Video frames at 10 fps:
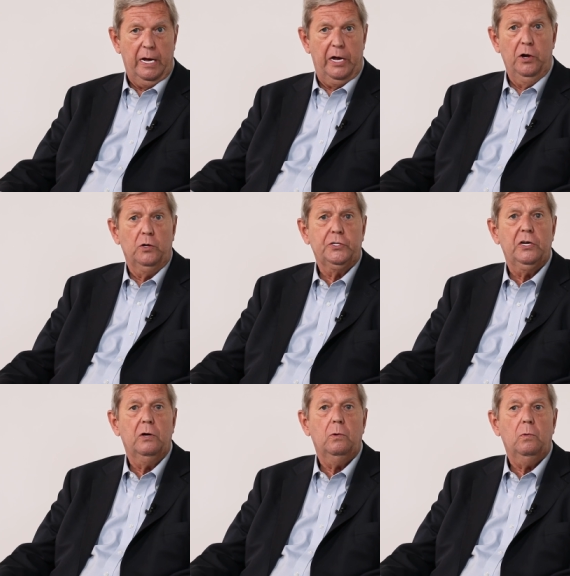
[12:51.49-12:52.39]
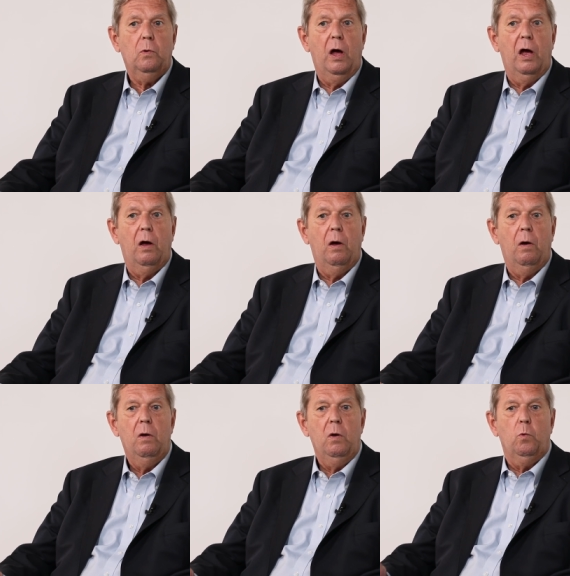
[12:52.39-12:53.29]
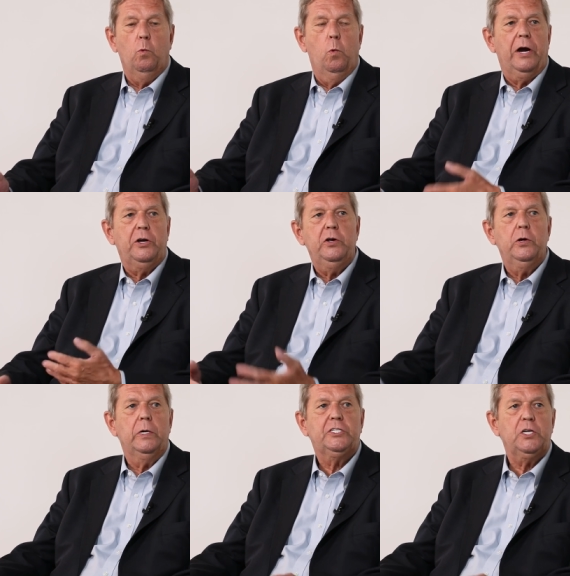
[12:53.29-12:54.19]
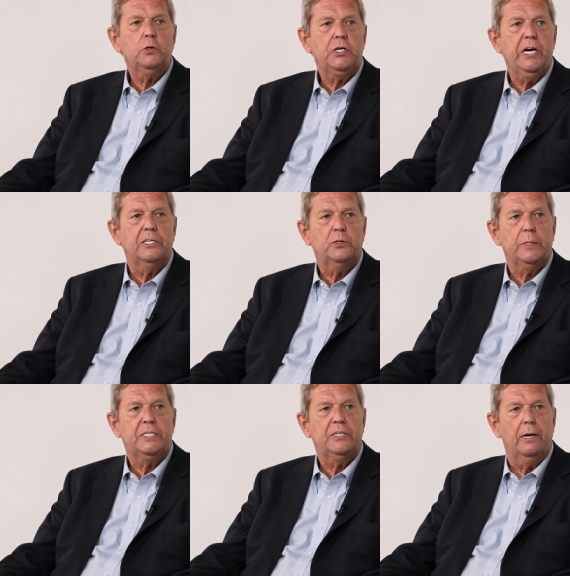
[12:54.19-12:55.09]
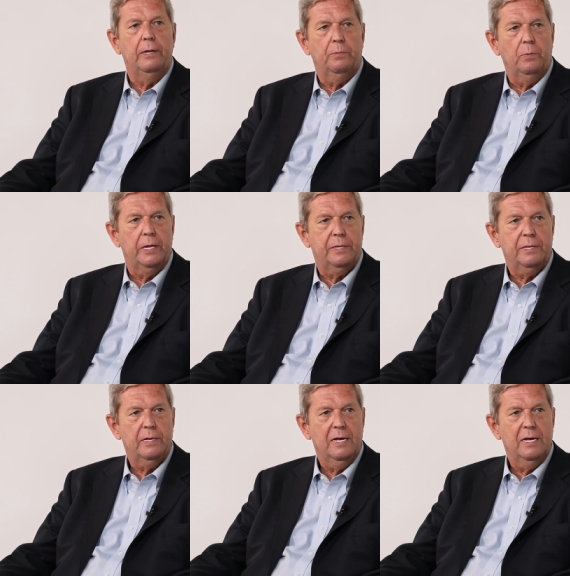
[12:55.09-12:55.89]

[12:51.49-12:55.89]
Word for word: And also uh, where do you associate Switzerland with?